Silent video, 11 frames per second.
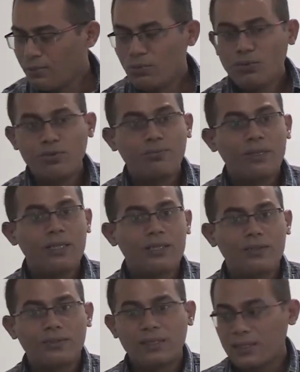Movement
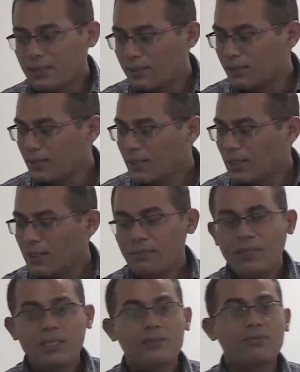of earth
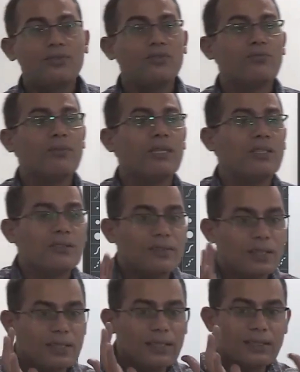means movement of
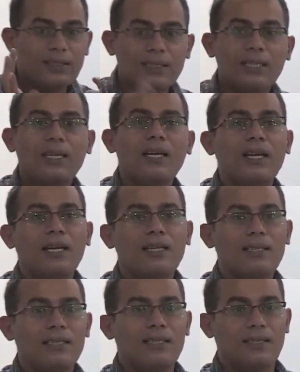earth as a single
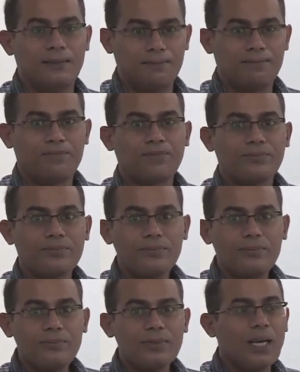entity,
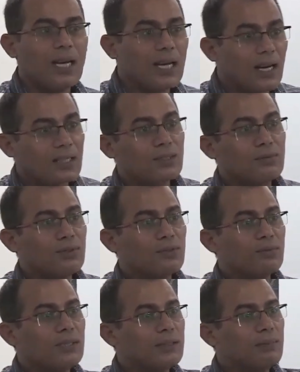and earth
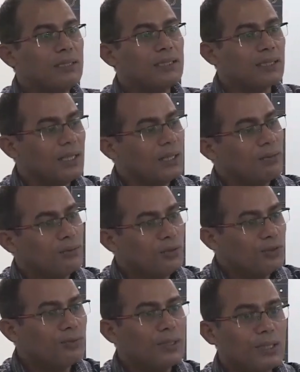movement means
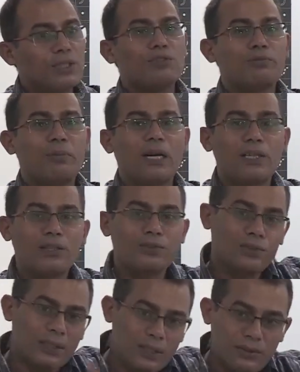movement of part
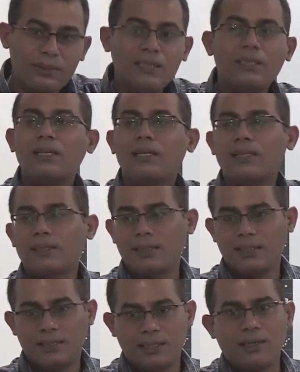of earth within earth
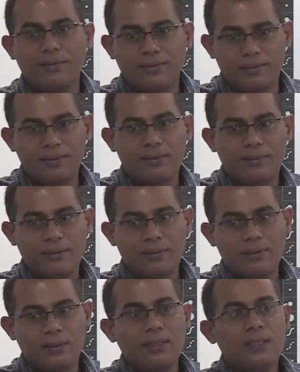itself.
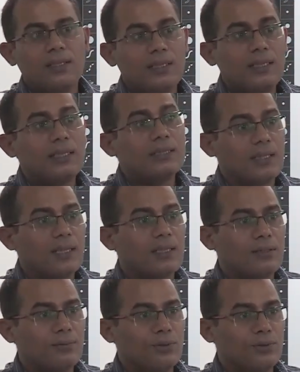That is
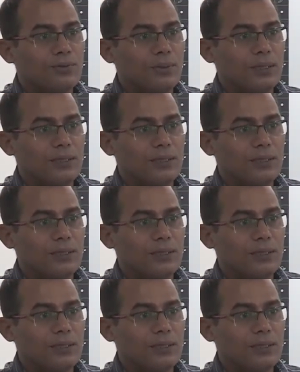earth movement.